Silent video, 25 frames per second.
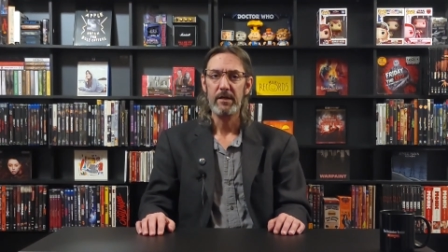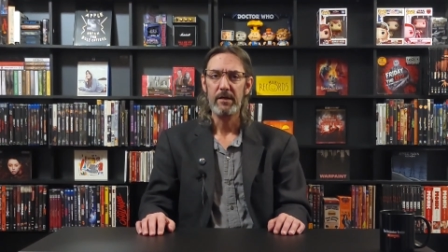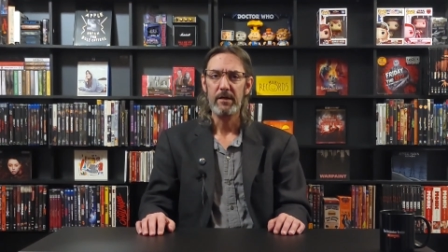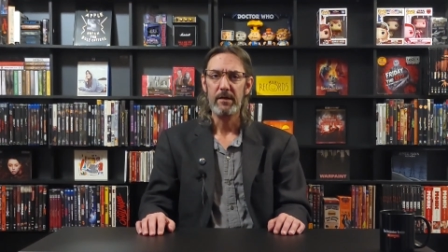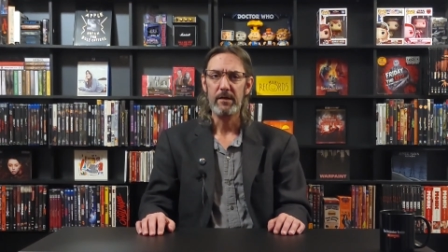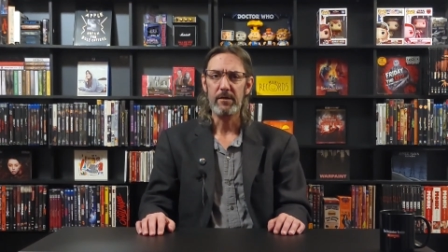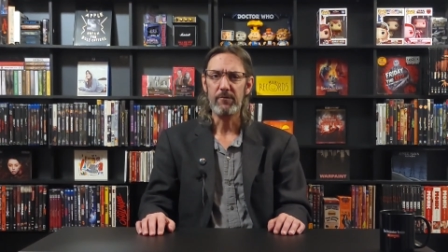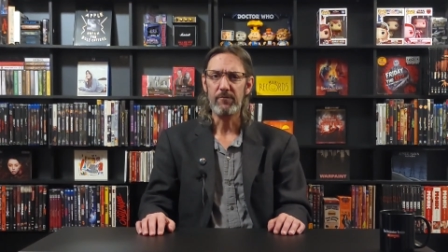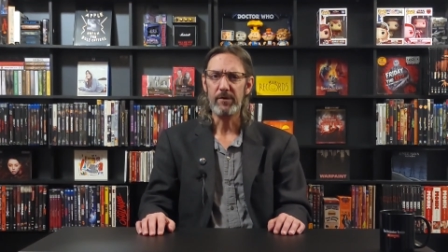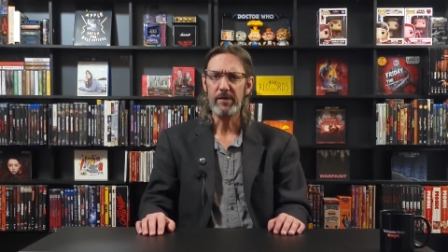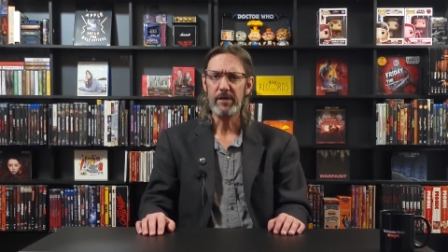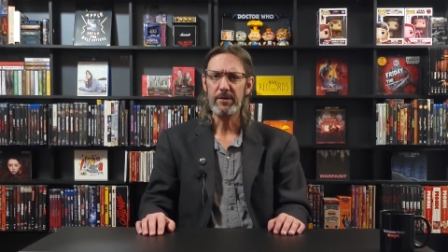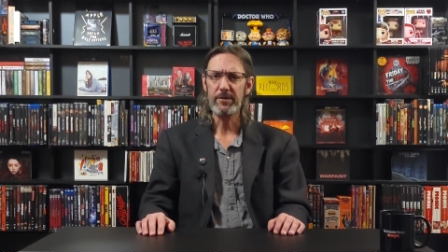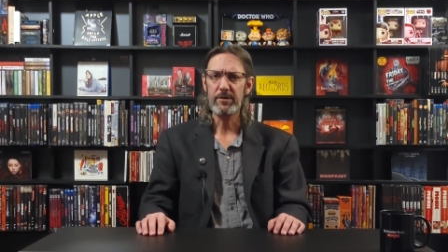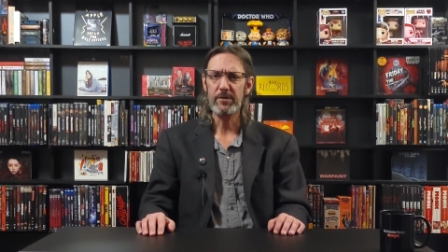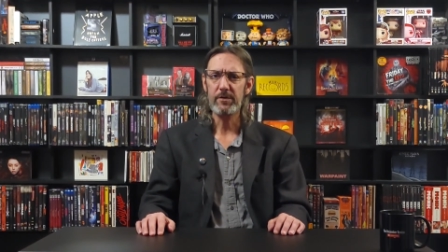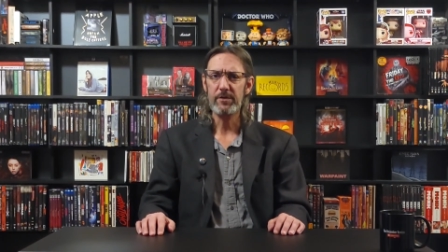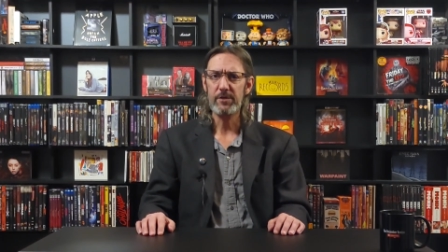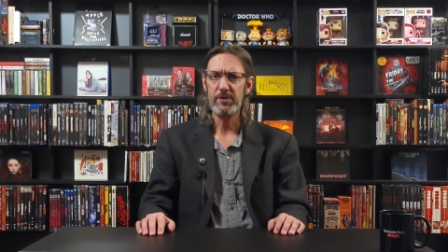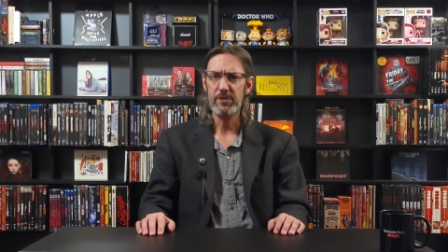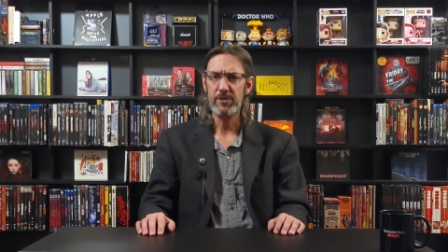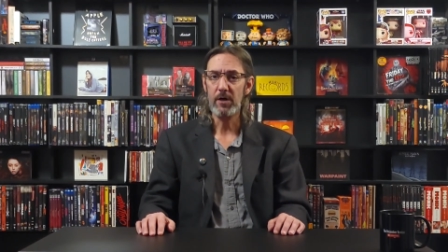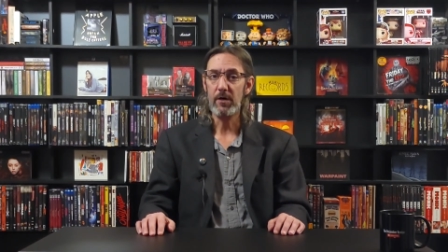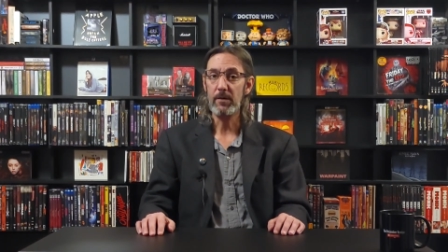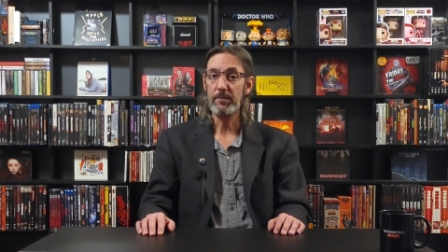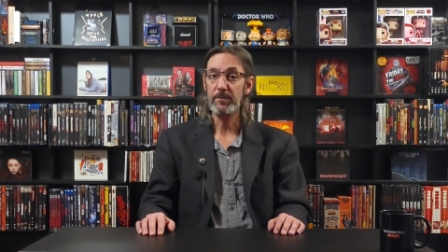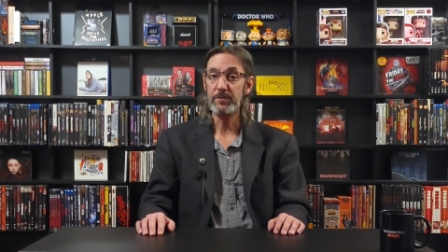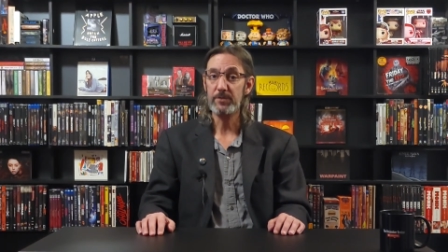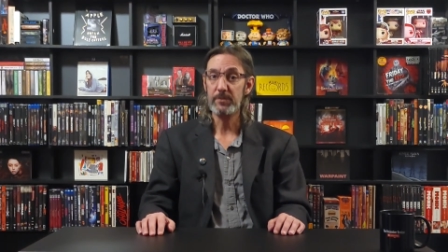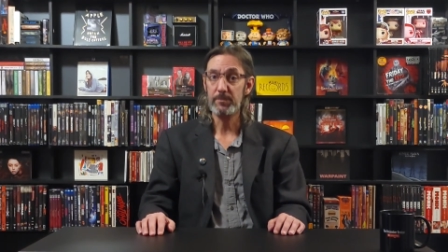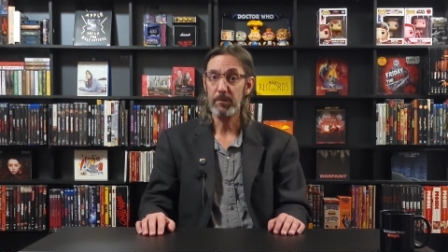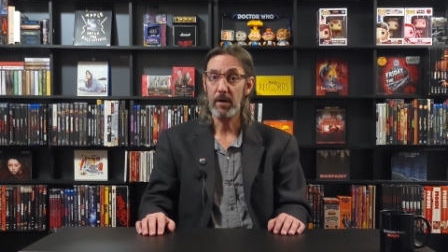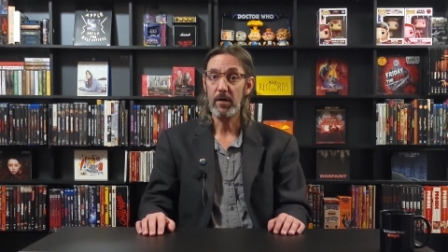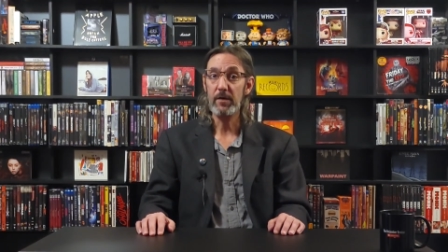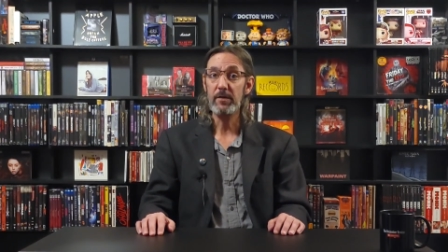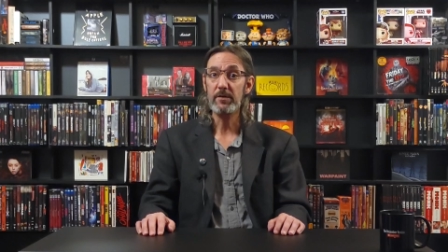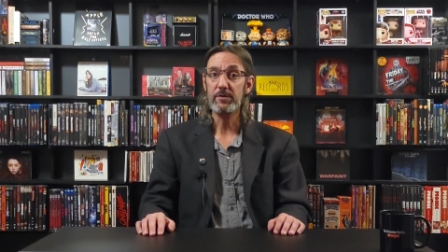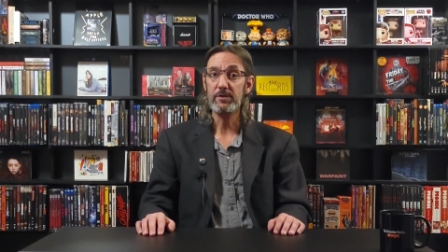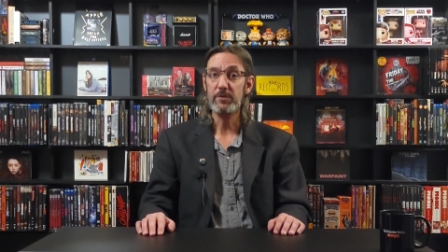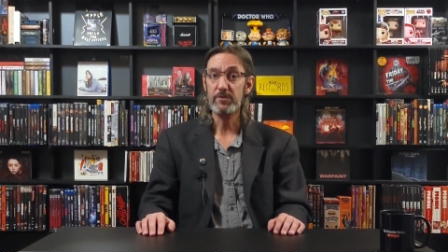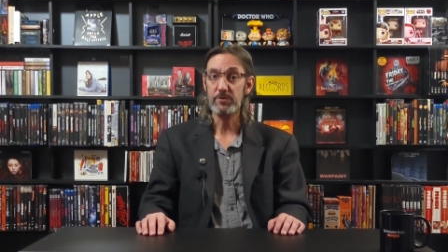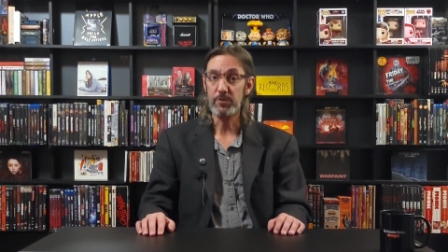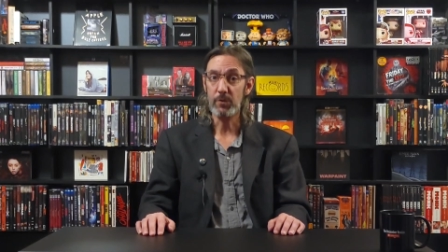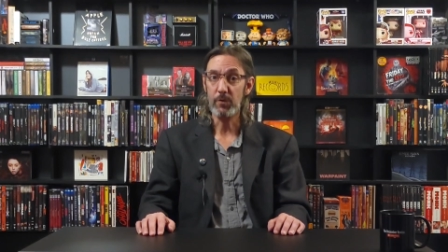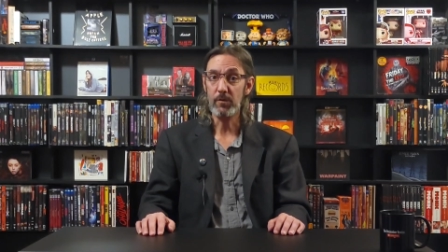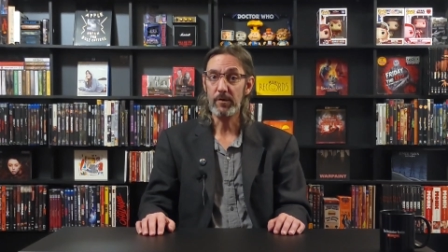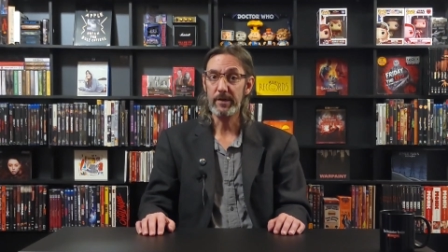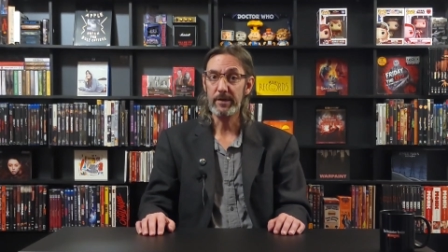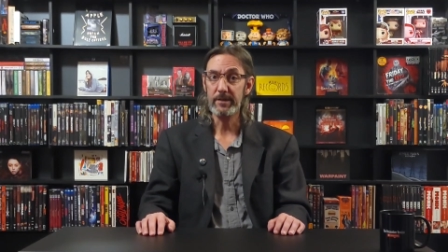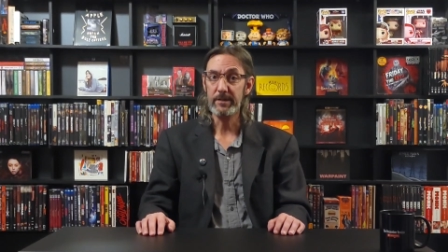and razor sharp, smart
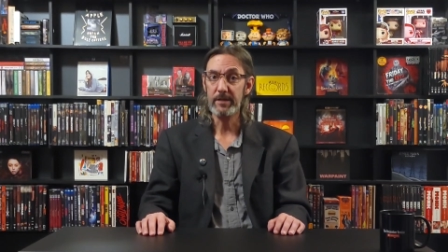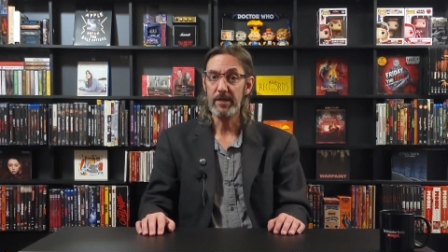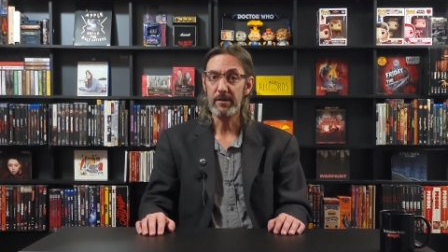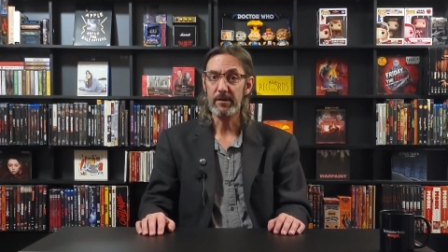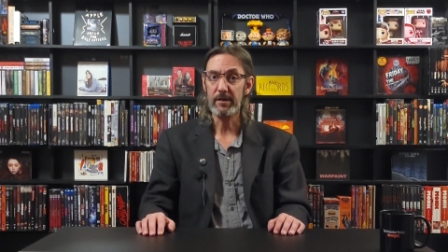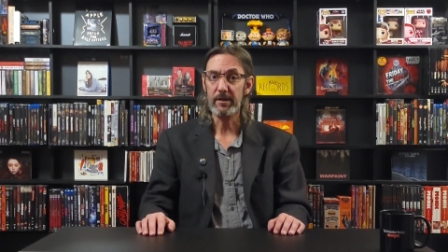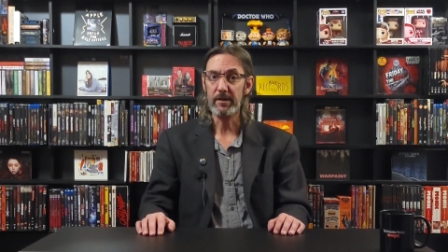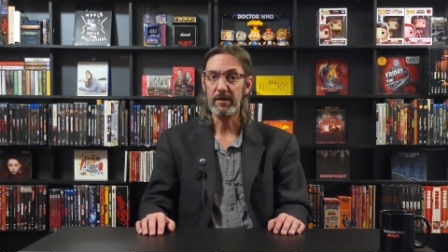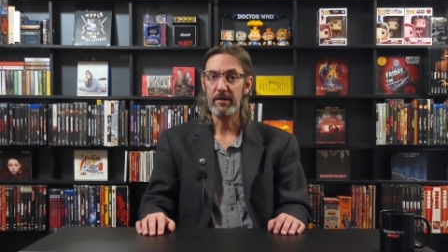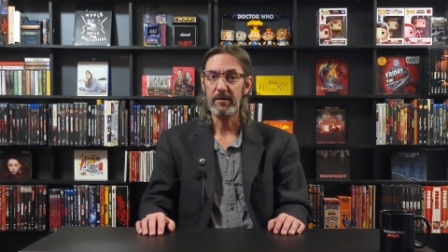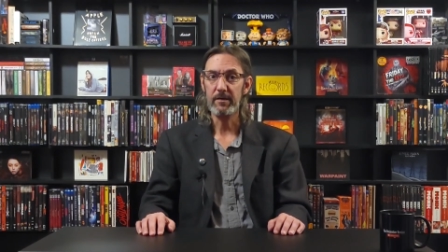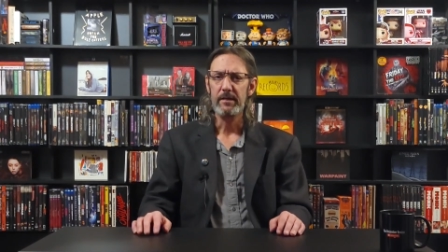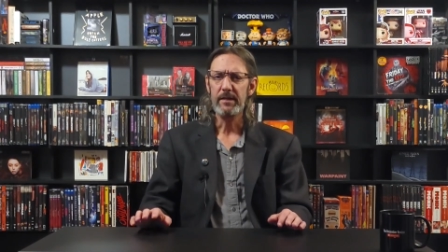storytelling.